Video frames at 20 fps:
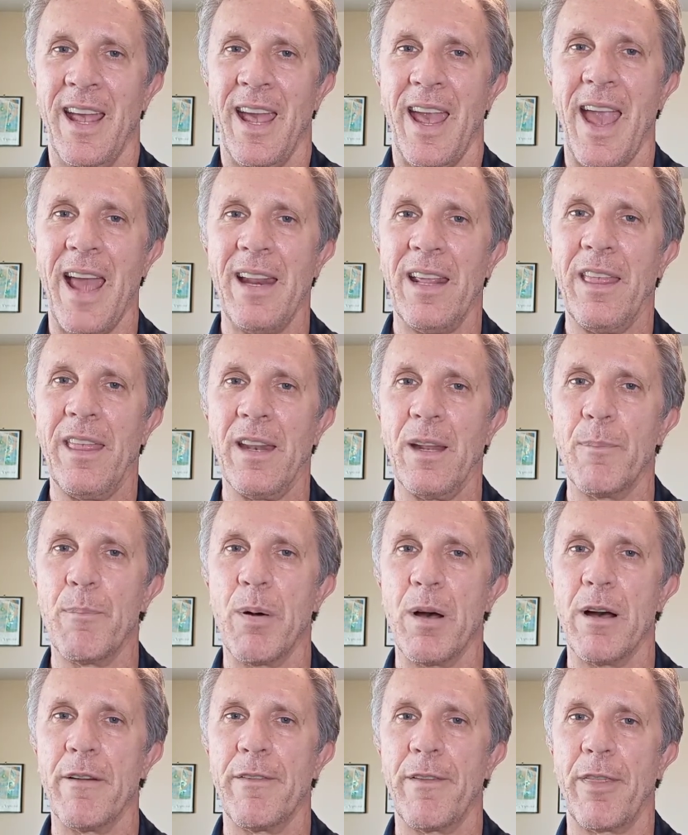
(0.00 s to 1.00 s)
anything
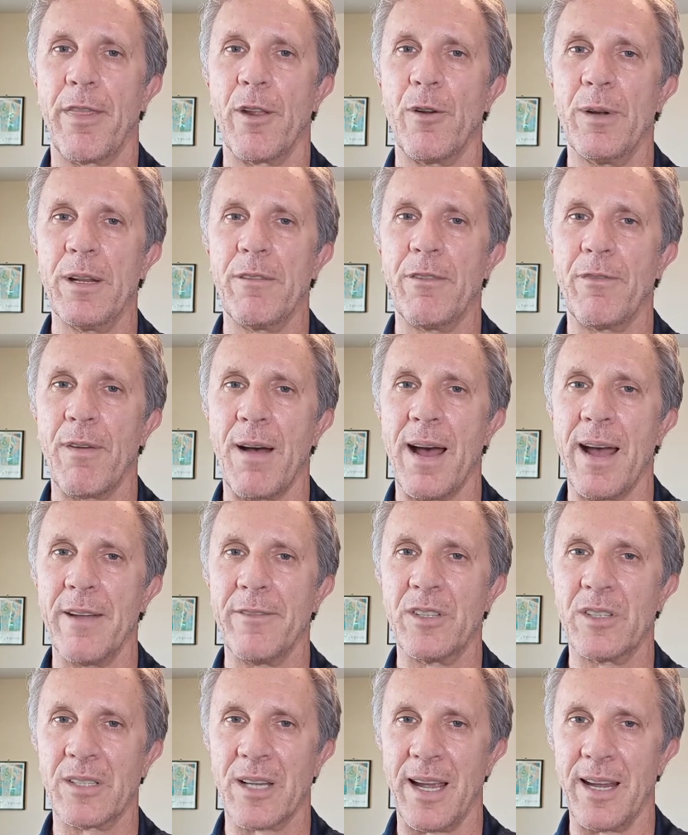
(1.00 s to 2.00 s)
above 35
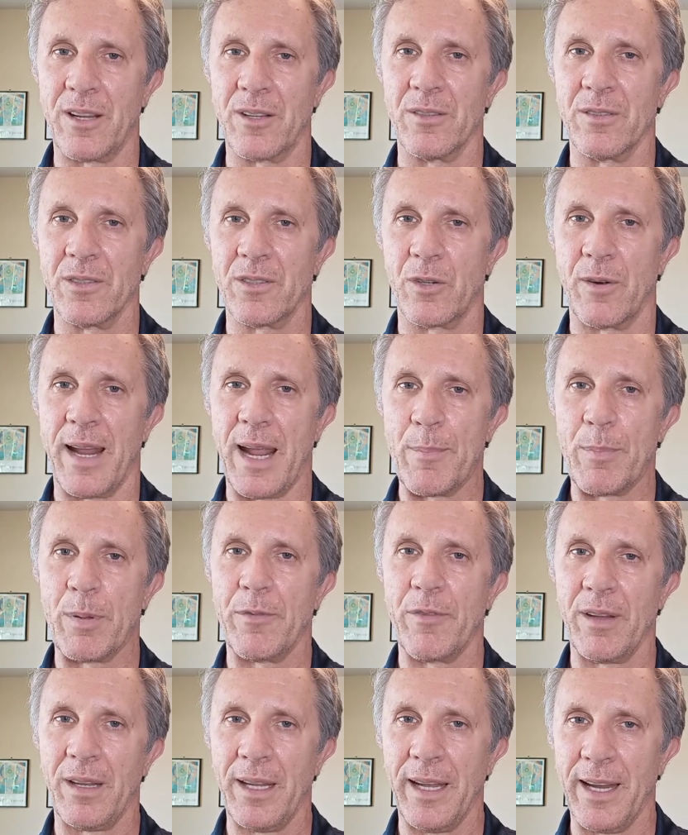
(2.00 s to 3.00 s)
cycles or
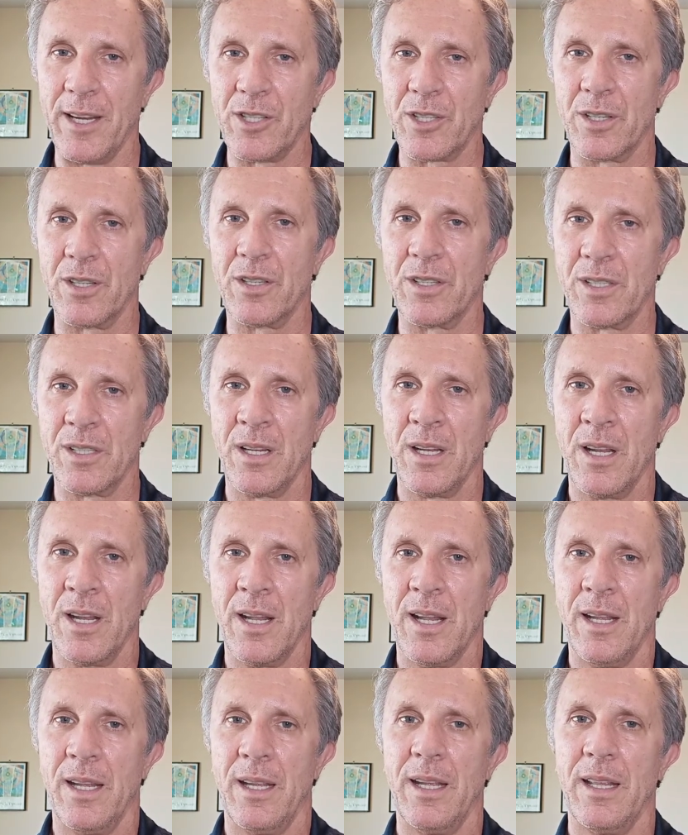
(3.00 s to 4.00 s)
amplifications
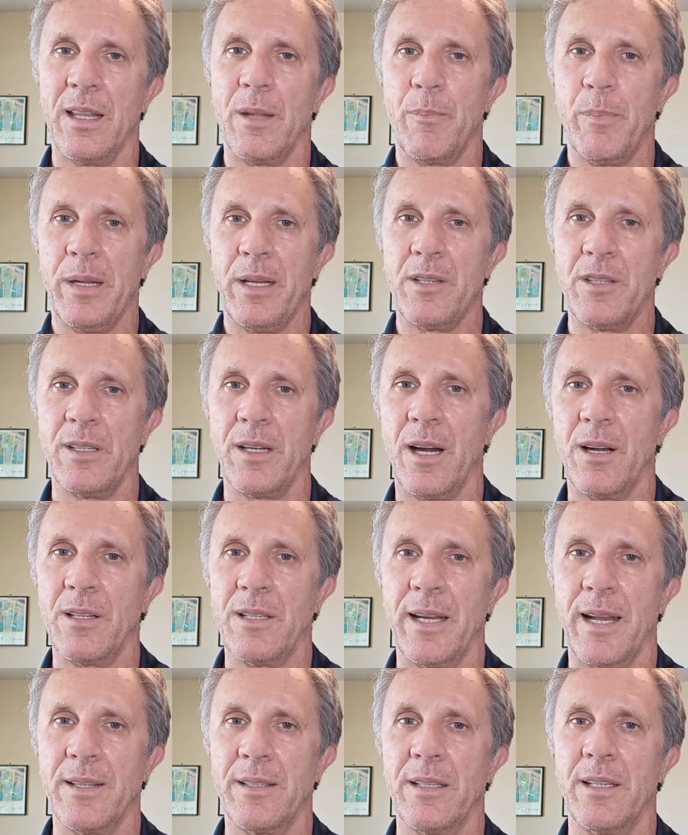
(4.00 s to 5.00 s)
in the PCR
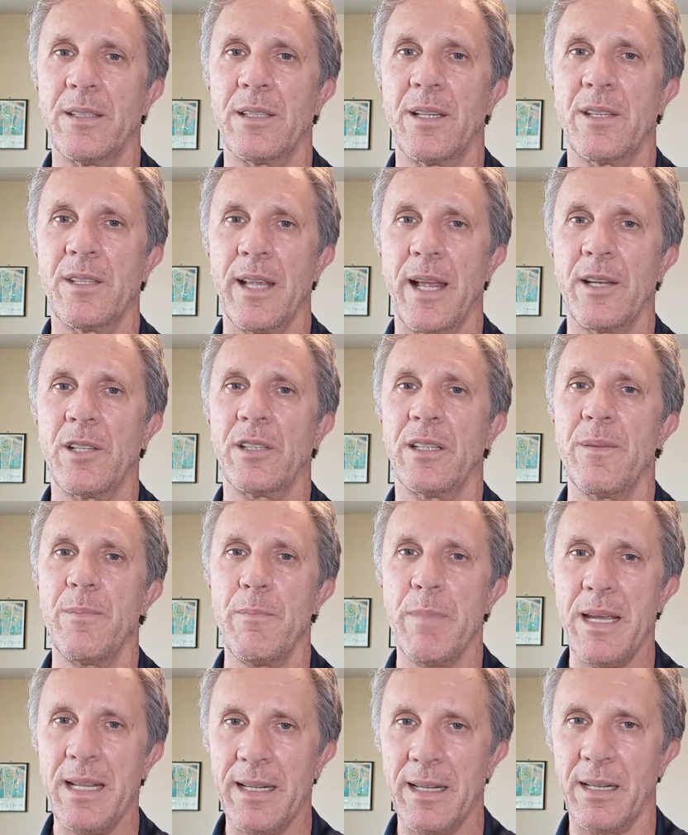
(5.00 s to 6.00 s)
test is essentially
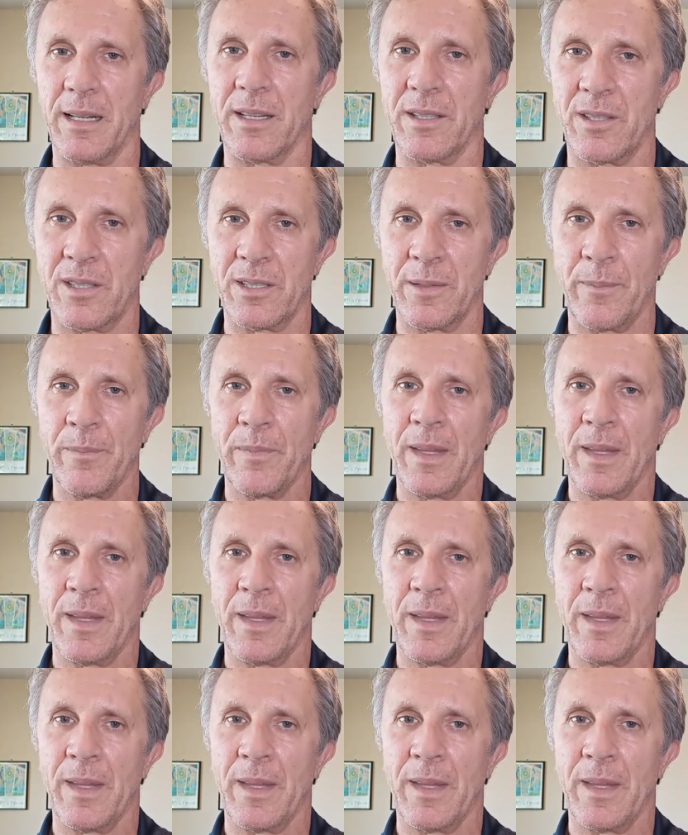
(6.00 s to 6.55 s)
meaningless.